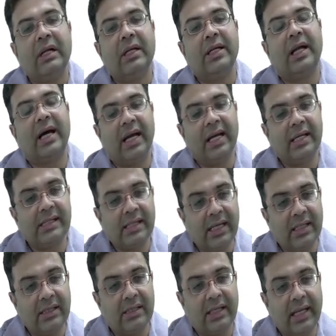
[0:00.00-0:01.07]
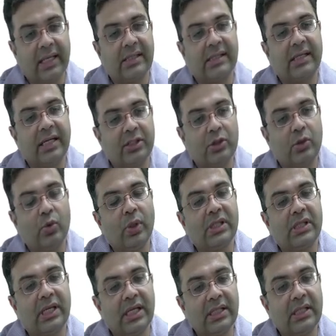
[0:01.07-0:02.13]
at higher stage like stage 2 and
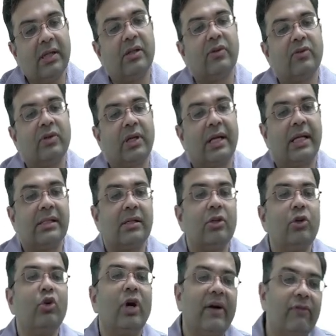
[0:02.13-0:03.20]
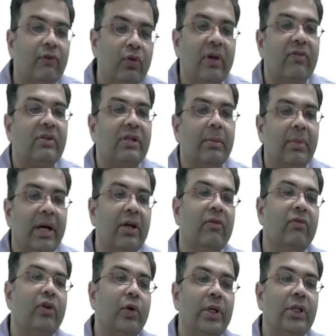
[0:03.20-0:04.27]
stage 3 surgical cancer you have to give some kind
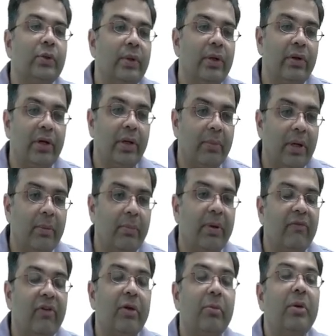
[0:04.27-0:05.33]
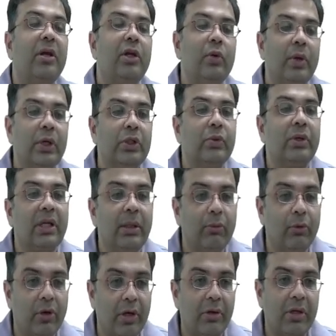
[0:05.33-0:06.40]
of neoadjuvant treatment preferably neoadjuvant
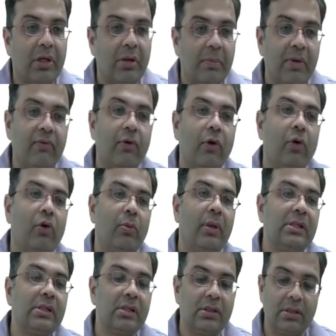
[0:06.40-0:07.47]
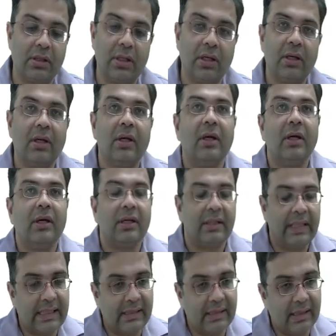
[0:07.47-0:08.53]
chemoradiotherapy followed by surgery
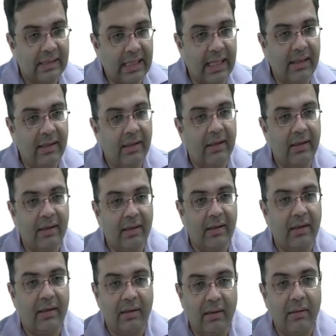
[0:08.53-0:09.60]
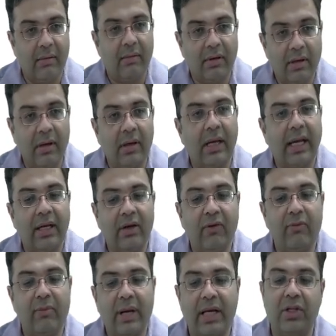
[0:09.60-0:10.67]
that's the standard uh, line
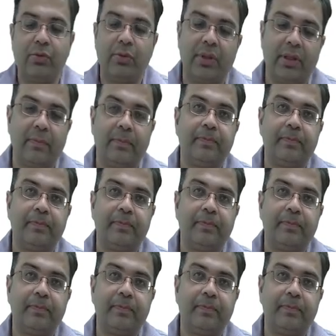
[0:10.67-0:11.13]
of management